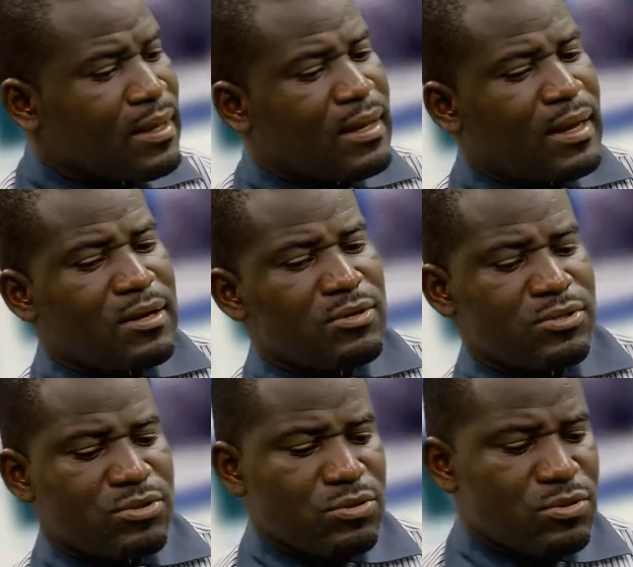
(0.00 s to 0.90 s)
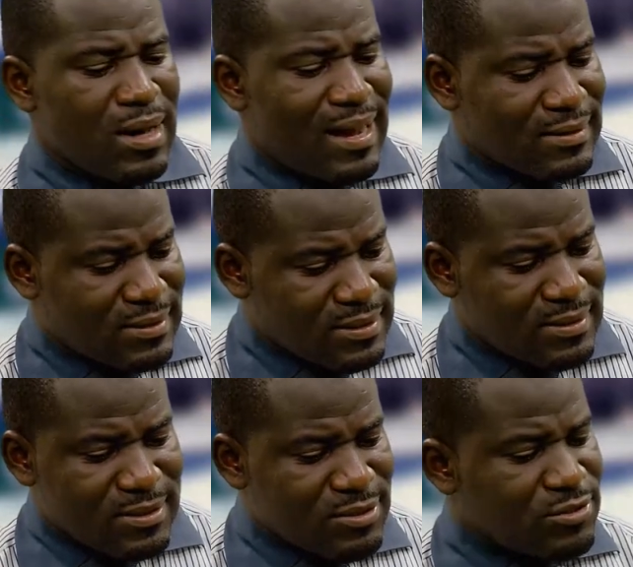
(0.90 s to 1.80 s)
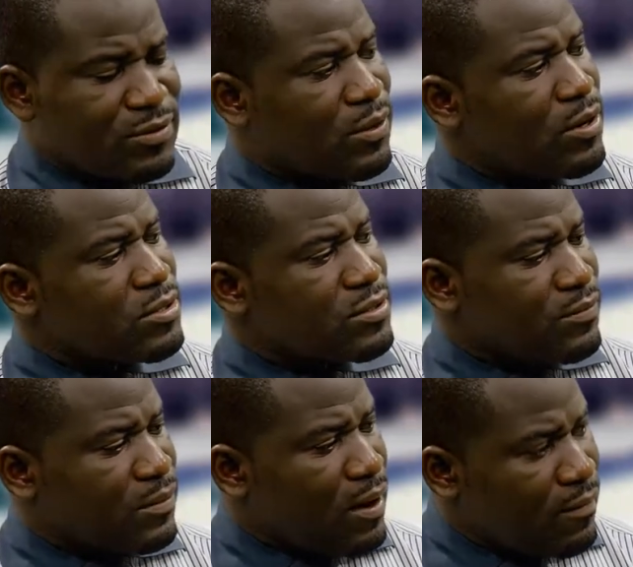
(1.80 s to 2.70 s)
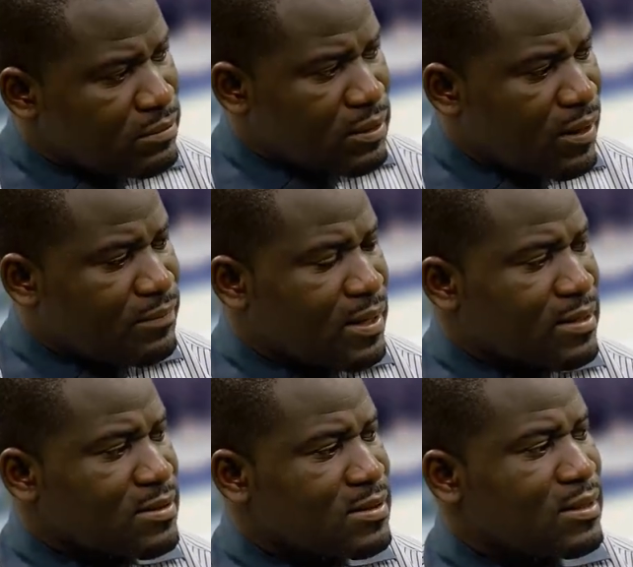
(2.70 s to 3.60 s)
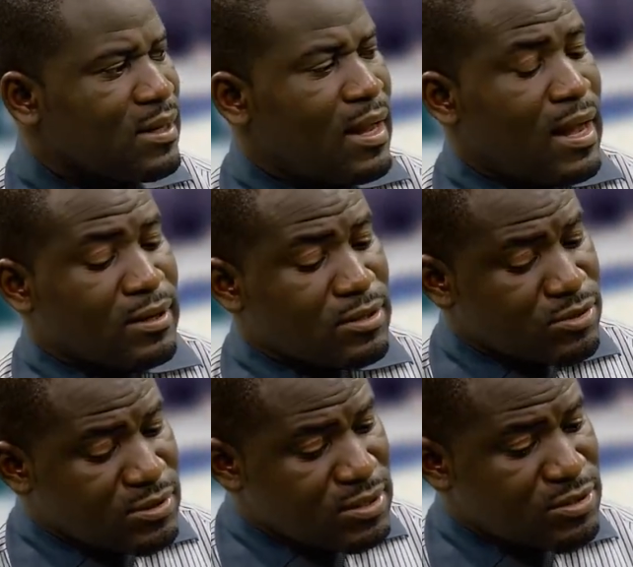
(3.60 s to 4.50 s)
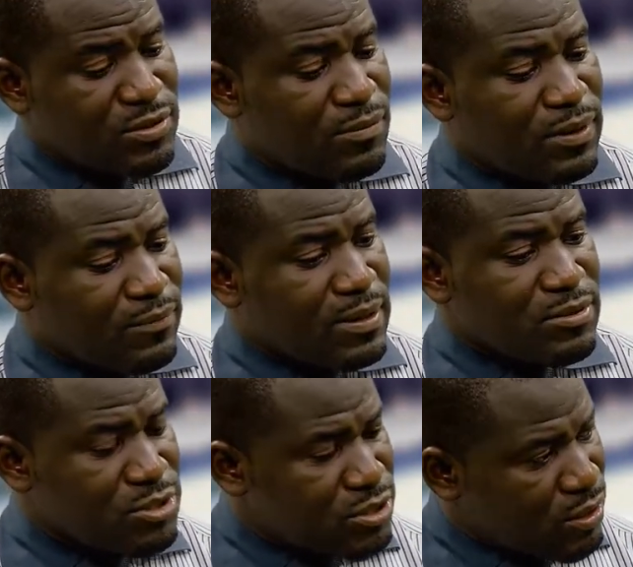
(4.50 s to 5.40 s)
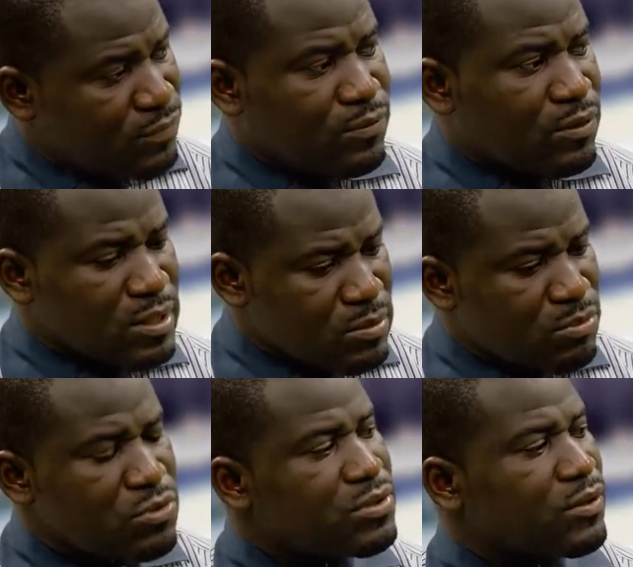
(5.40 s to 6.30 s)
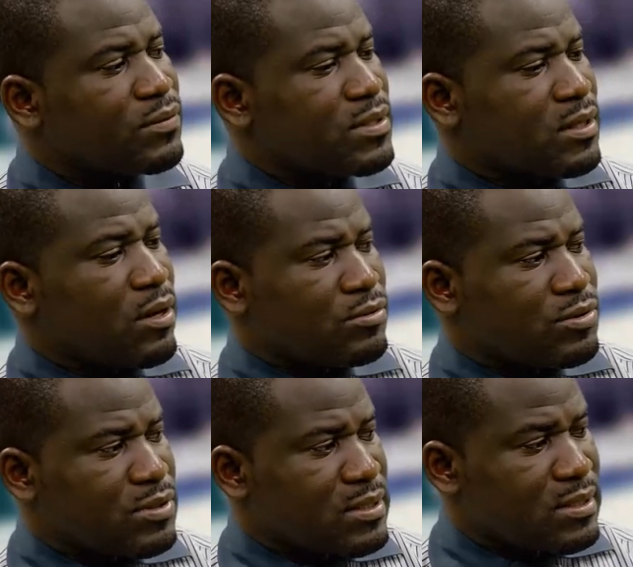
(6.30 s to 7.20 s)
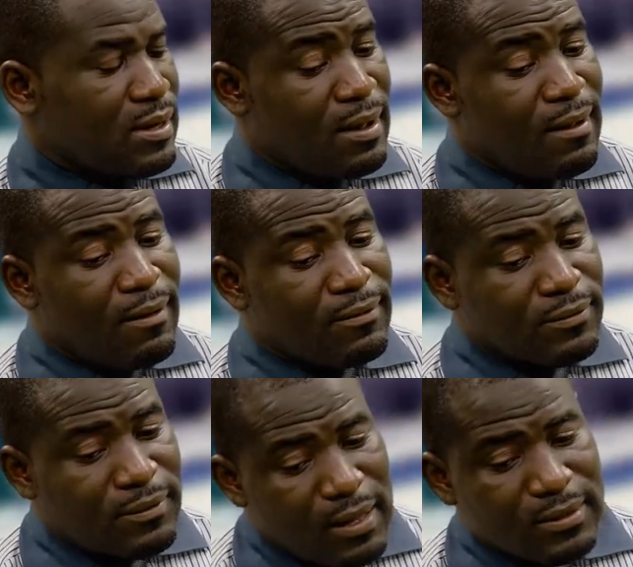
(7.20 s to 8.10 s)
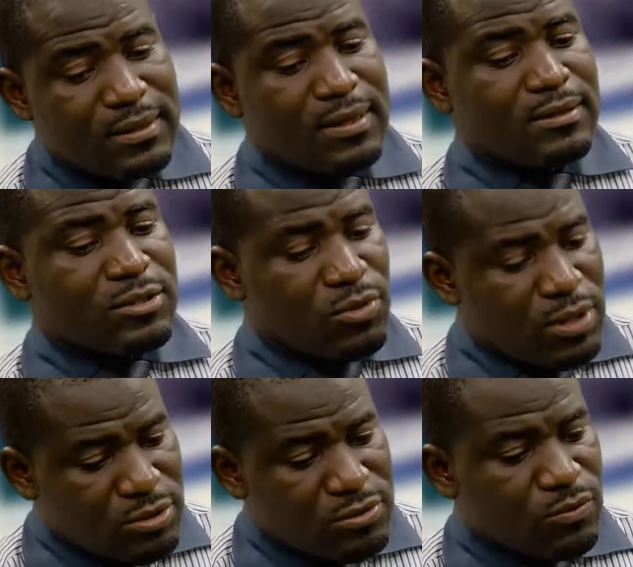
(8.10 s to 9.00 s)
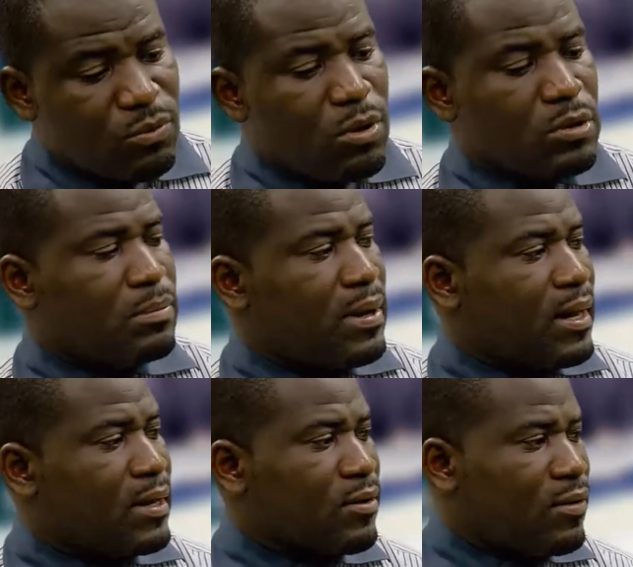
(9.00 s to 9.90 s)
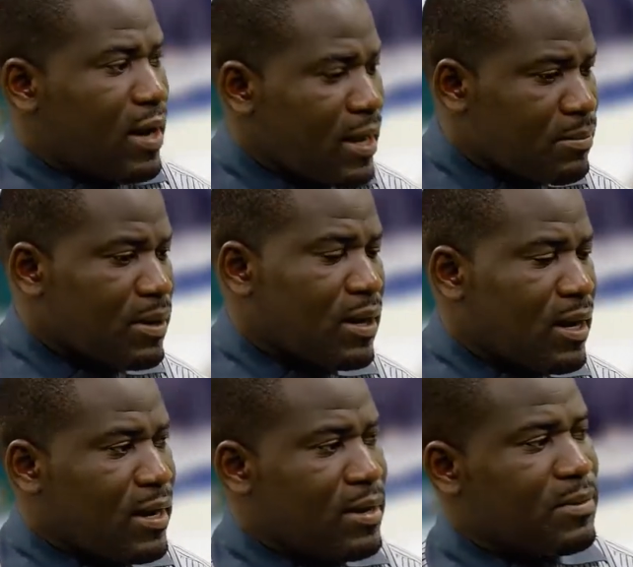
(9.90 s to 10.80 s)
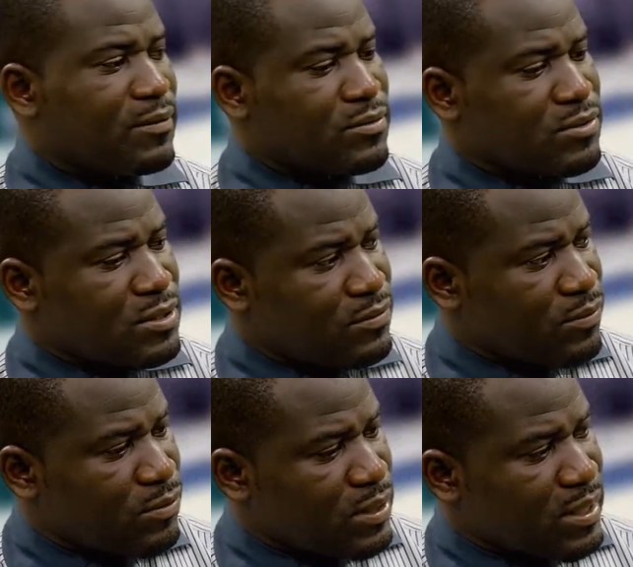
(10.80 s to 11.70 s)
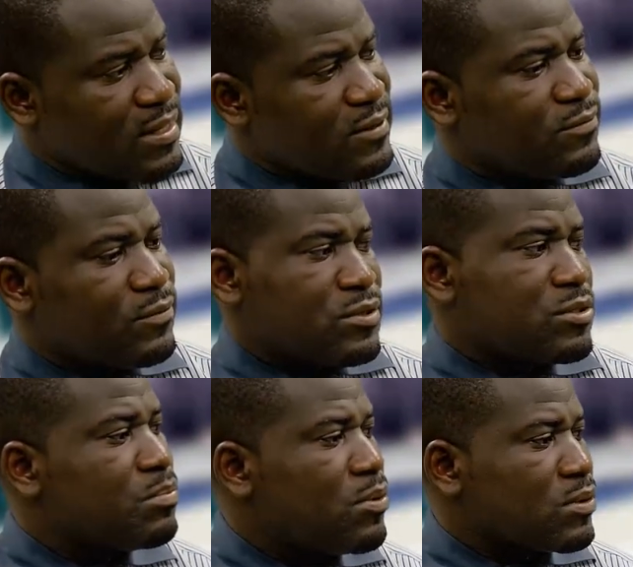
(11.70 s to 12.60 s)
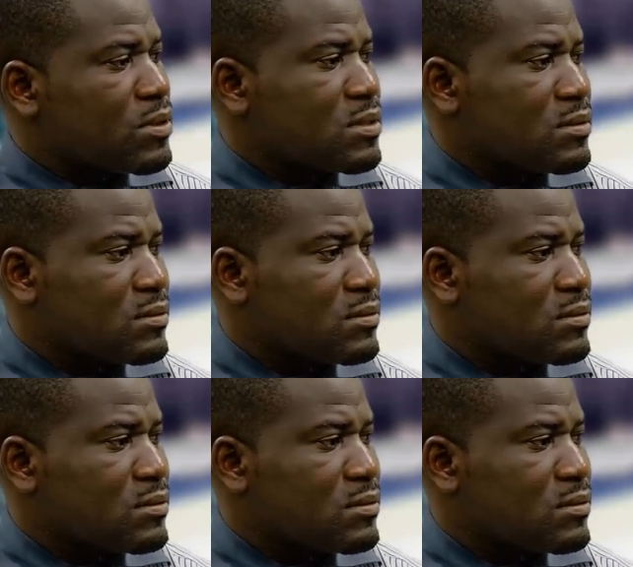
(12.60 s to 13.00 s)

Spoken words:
and also address the issue of cost of governance and also the issue of revenue shortfall in most of these countries, rather than going to World Bank or IMF to seek for relief or support?